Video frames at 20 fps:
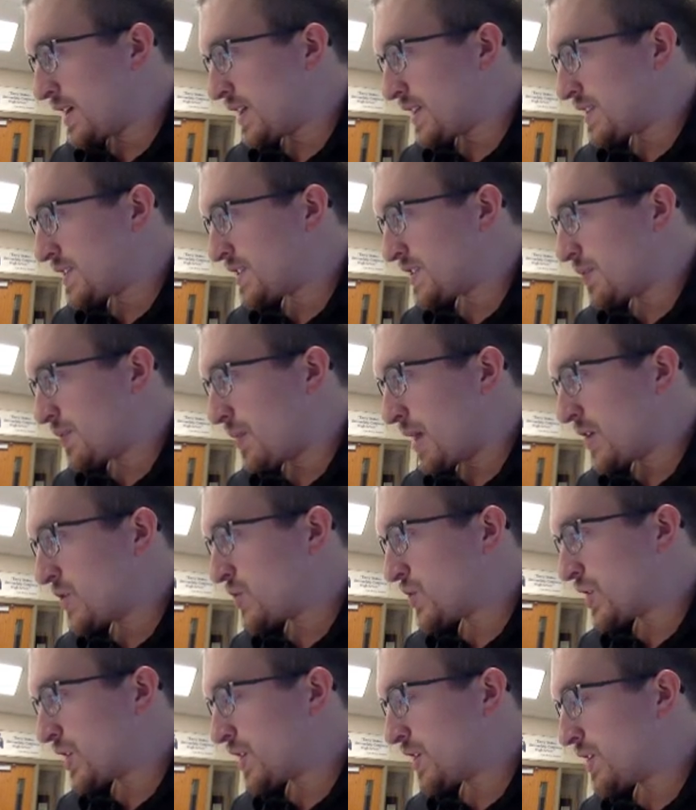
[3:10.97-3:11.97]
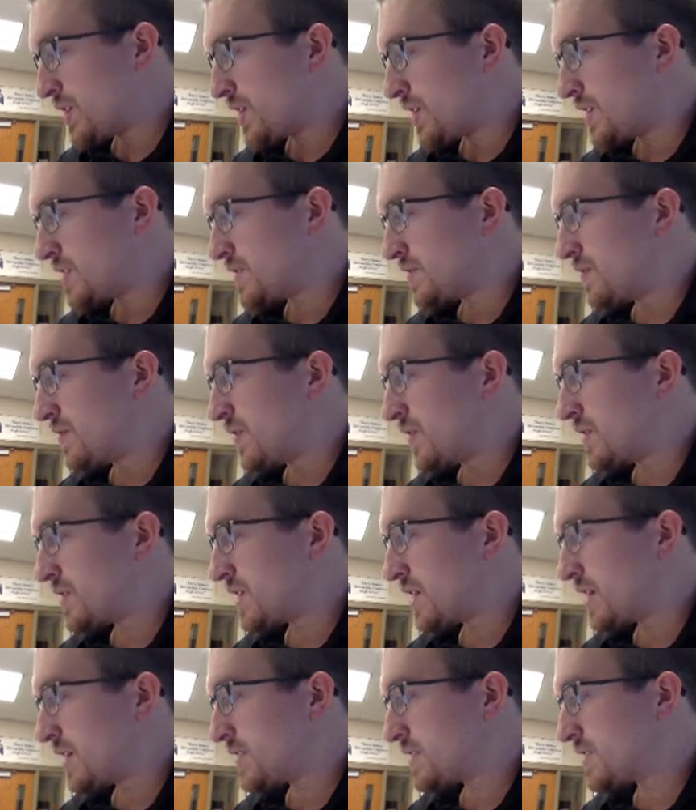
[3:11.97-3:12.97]
It's symmetric. Its
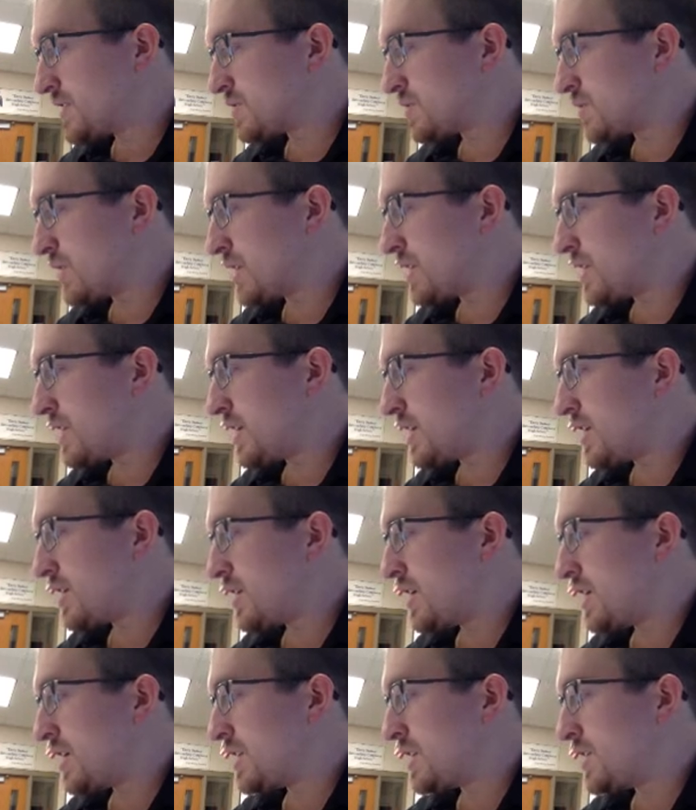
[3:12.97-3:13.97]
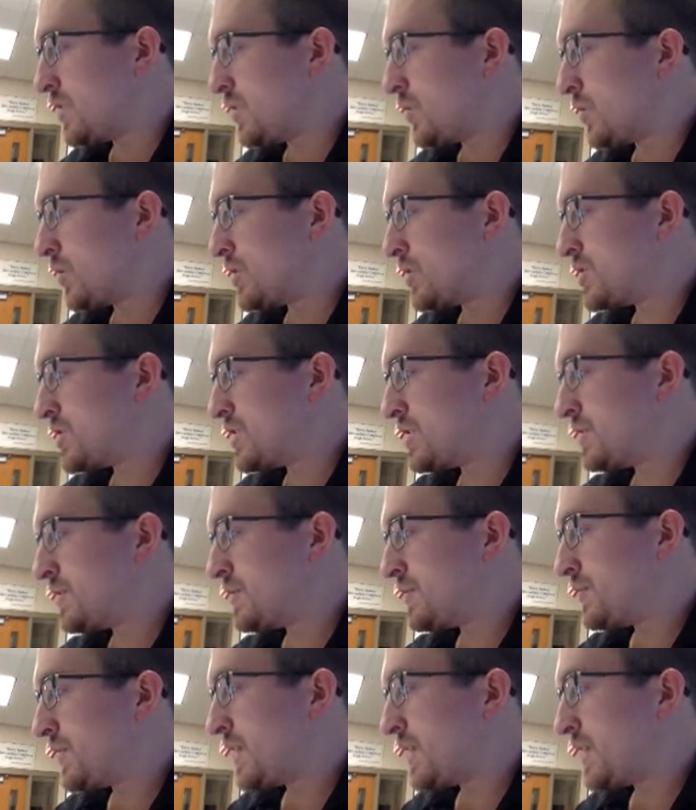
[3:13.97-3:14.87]
vertex is right there at the origin.